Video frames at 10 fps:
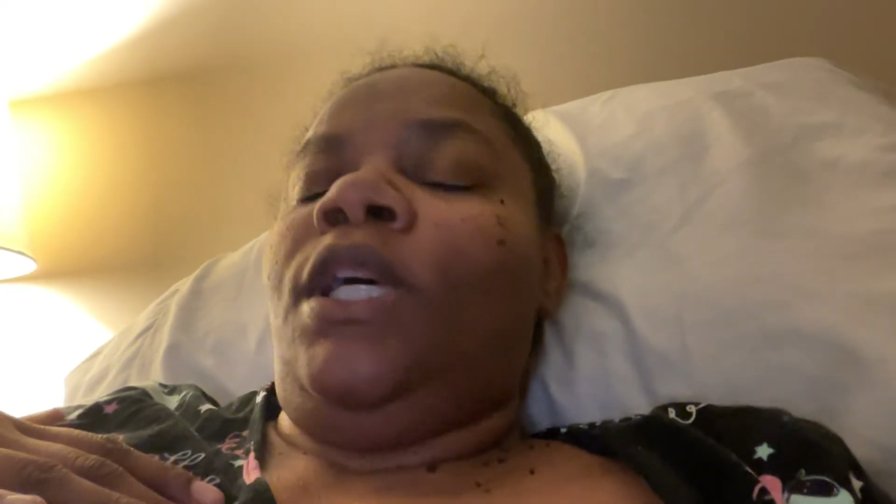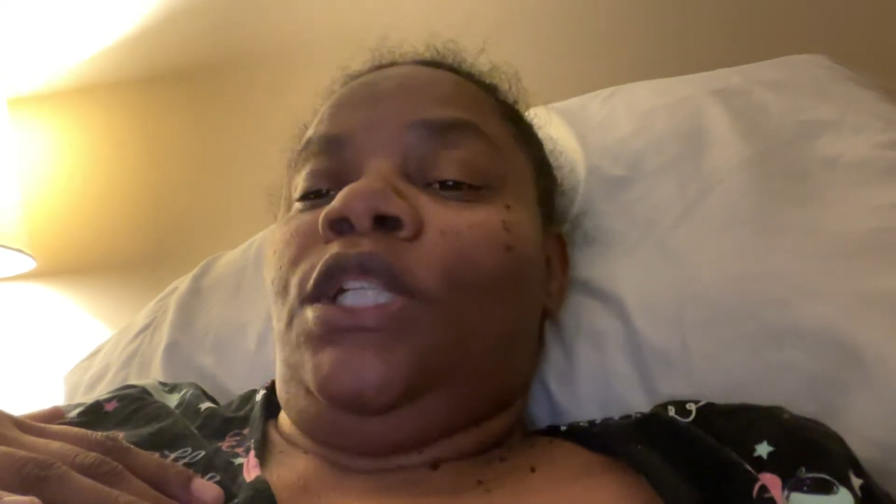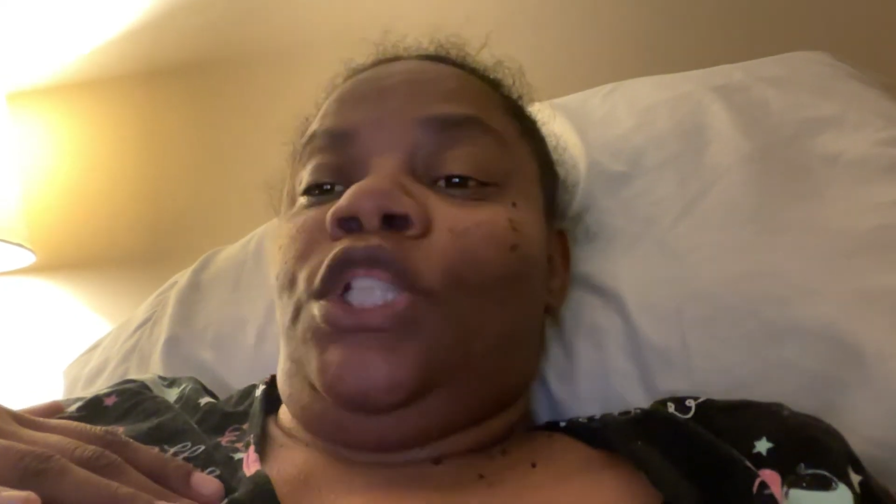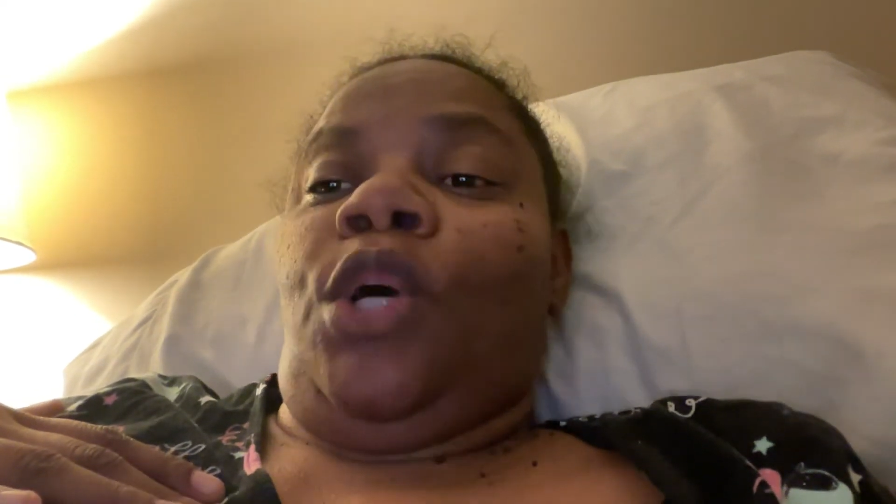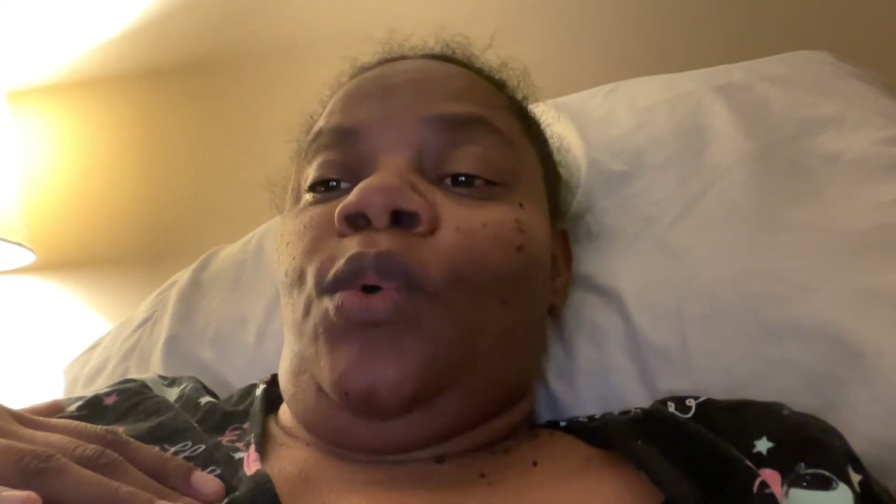
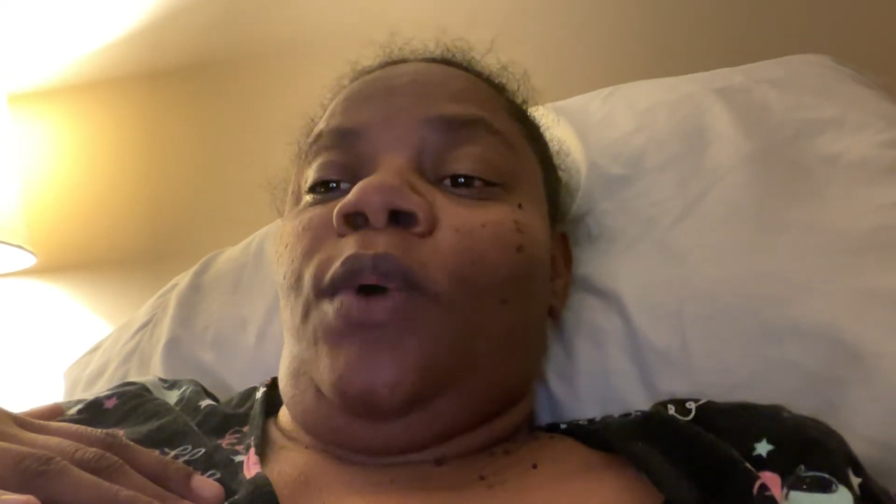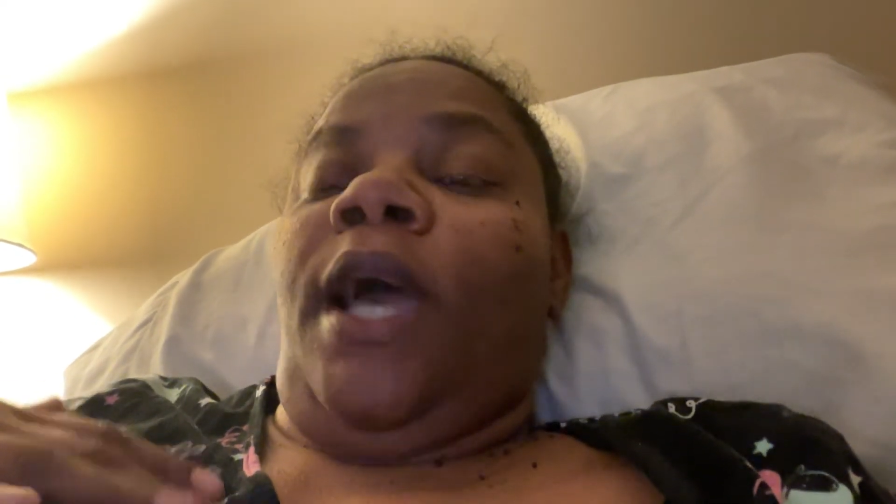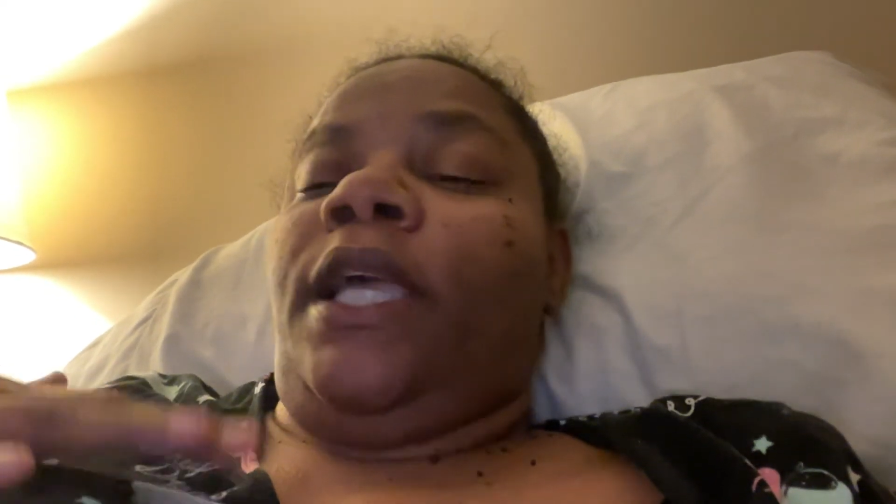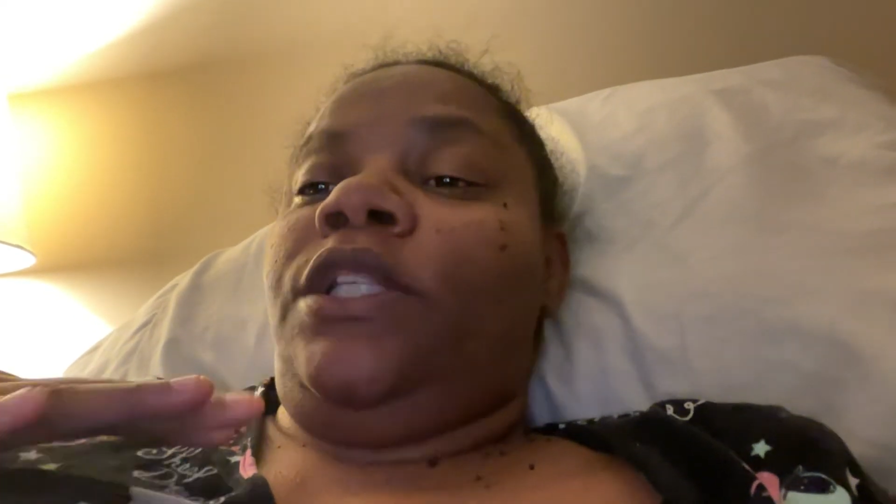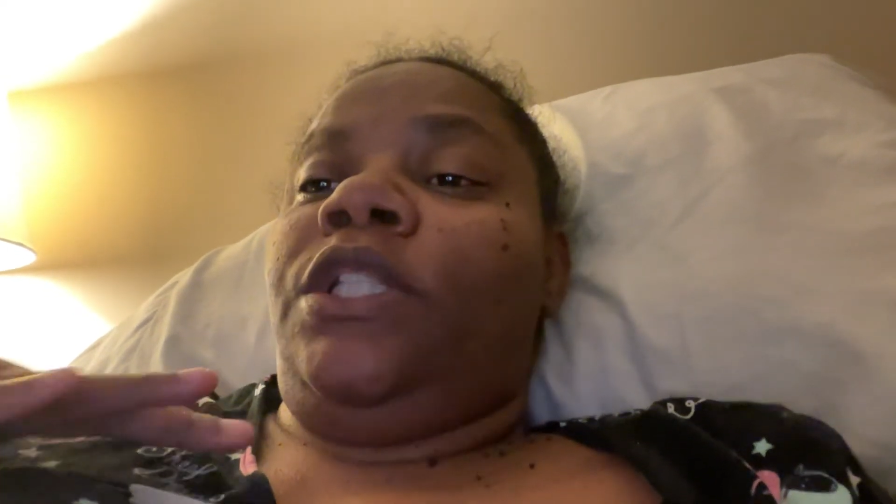So,
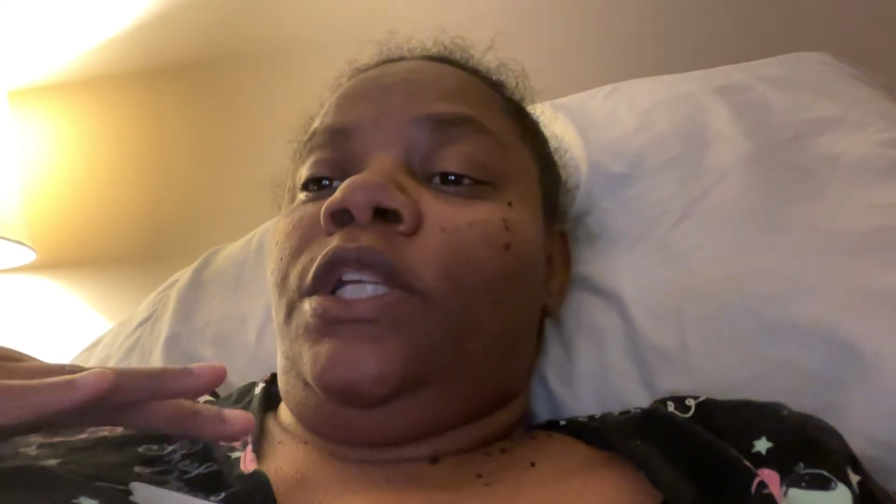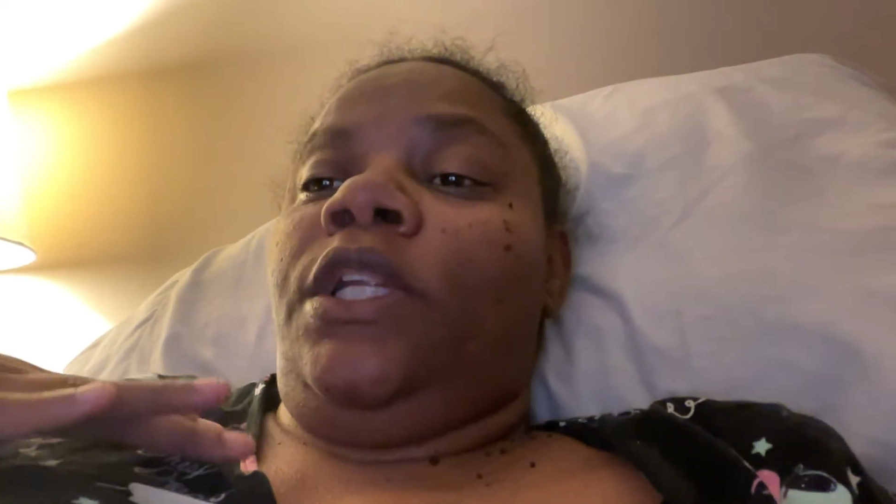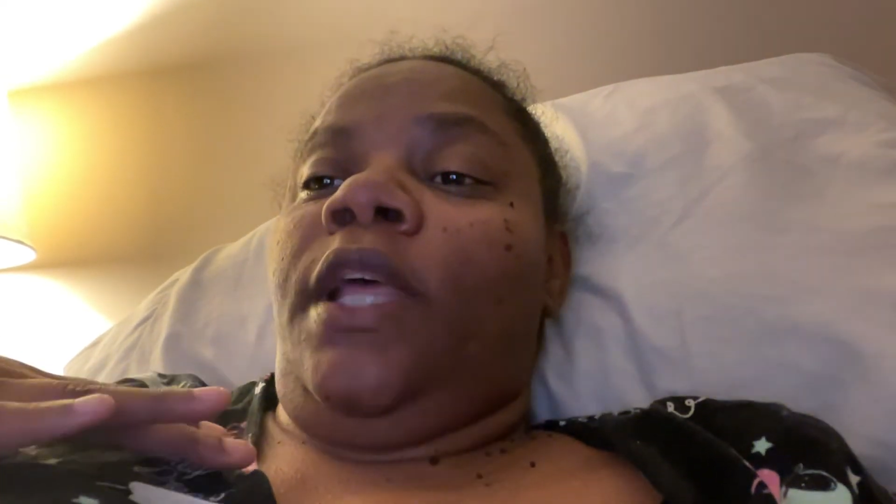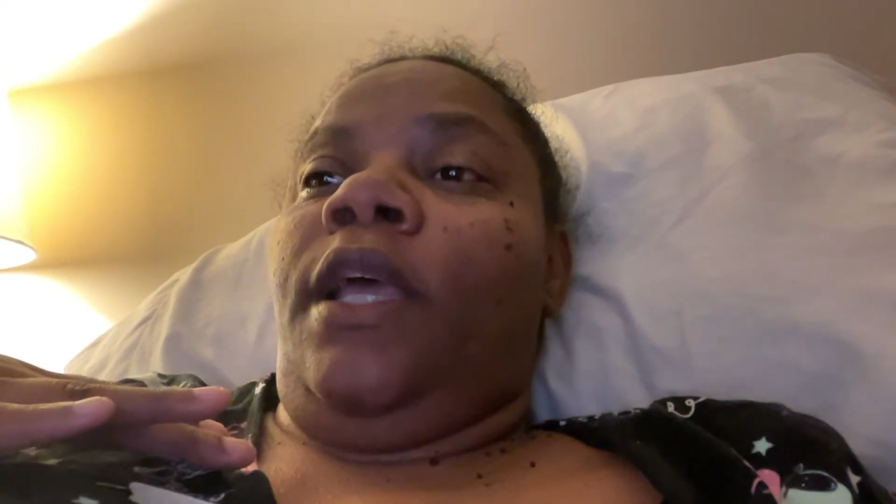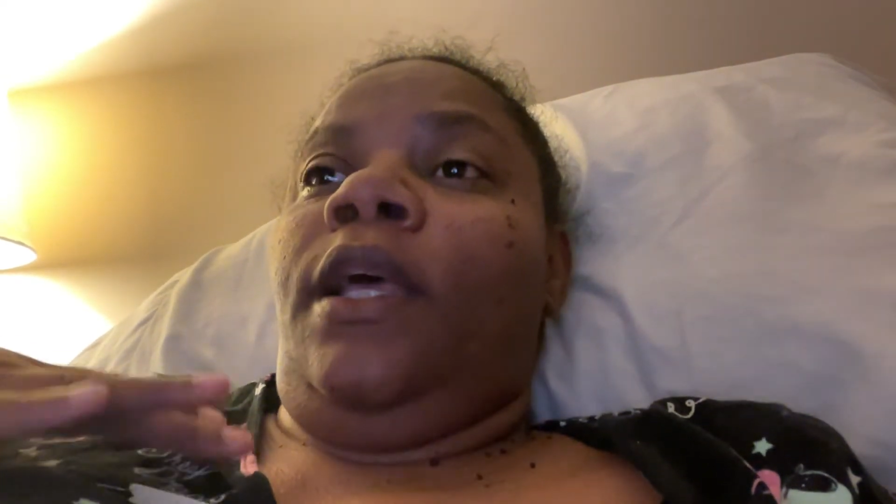I consider
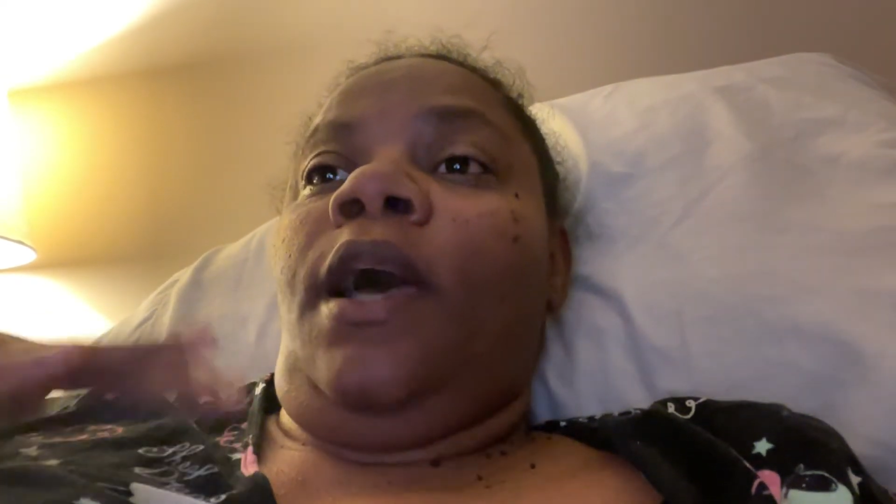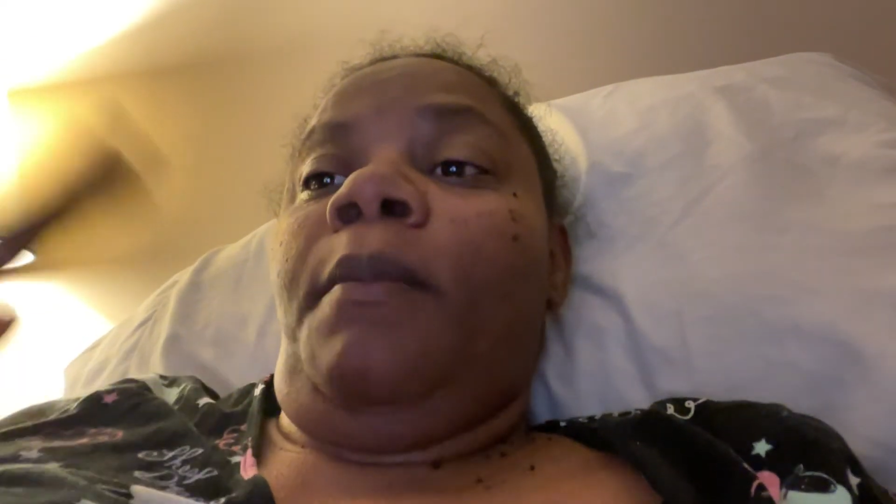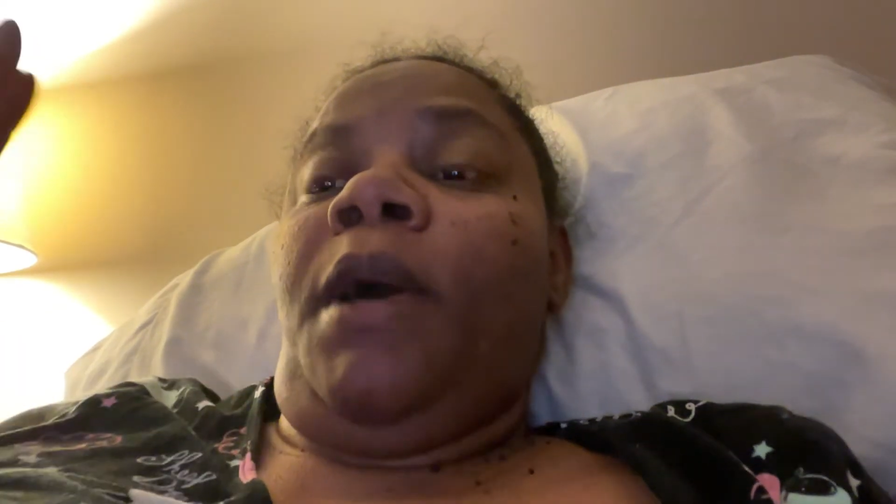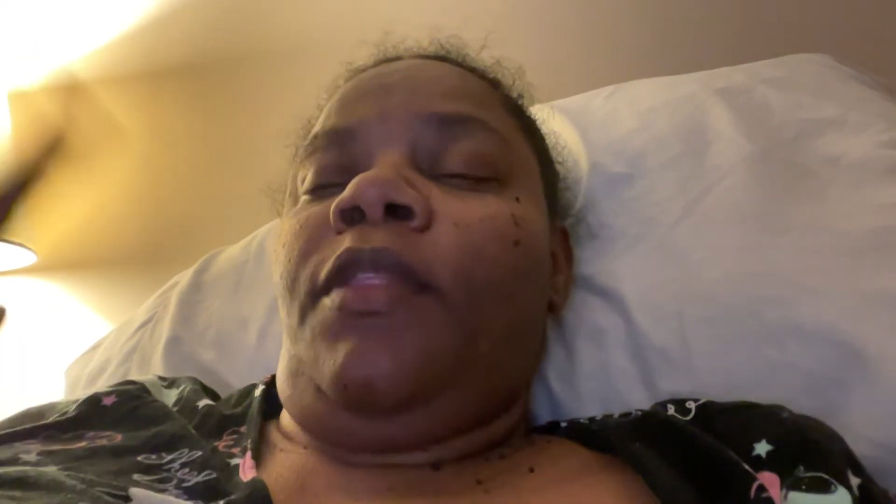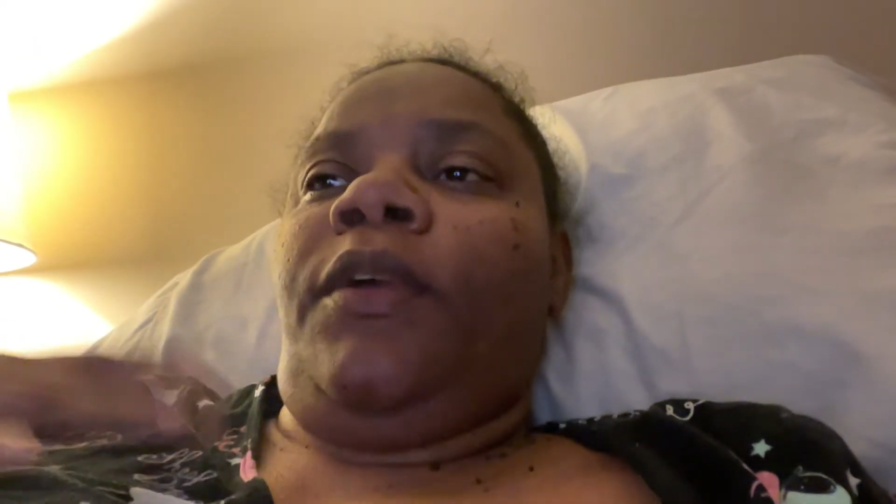that a
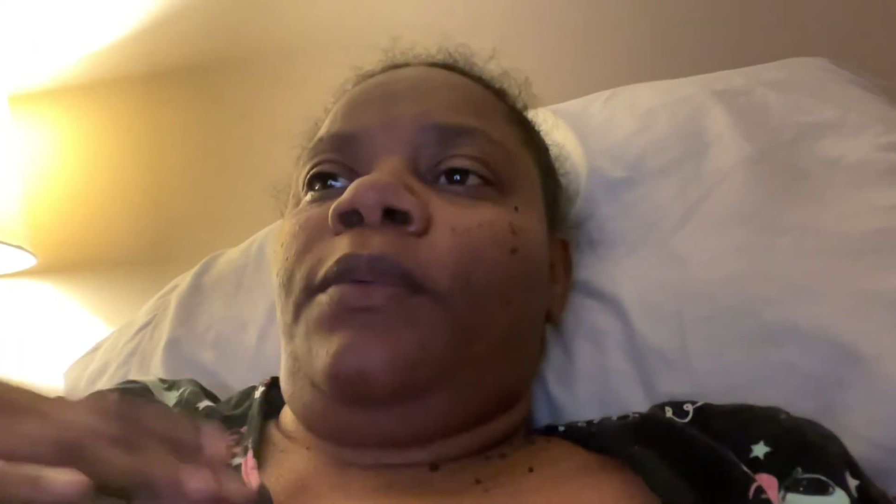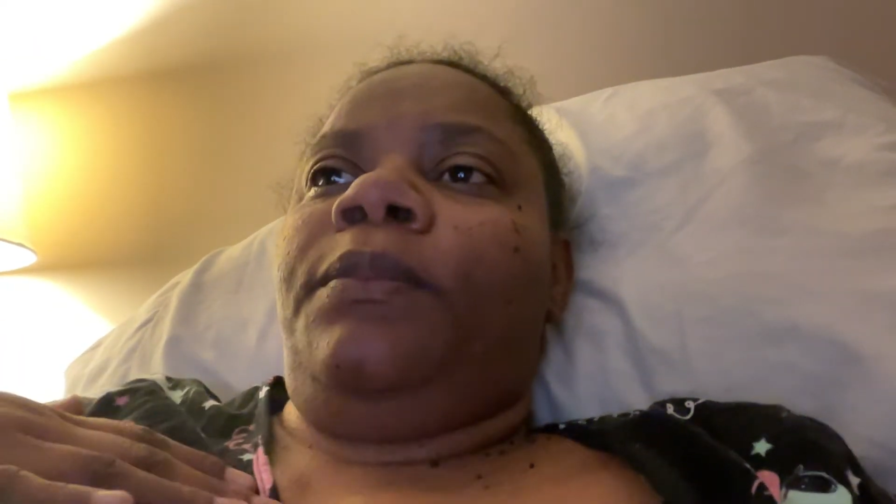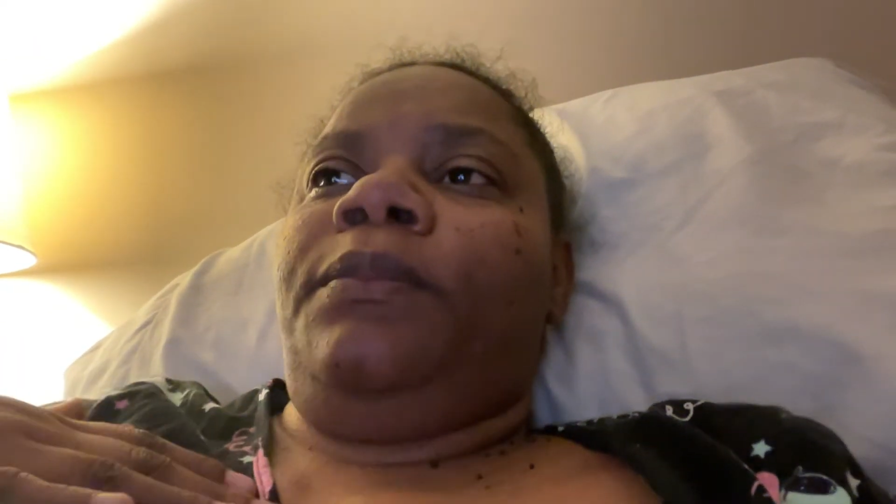mother.